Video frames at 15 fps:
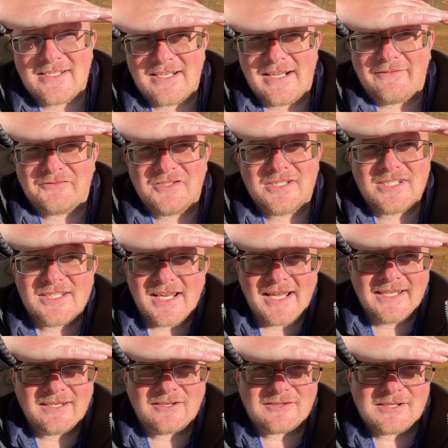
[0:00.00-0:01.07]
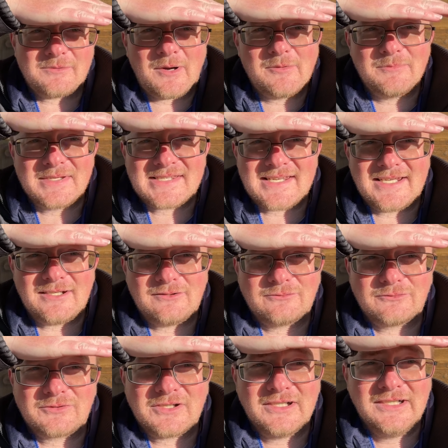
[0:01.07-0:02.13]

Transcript: after today, because it won't be sealed.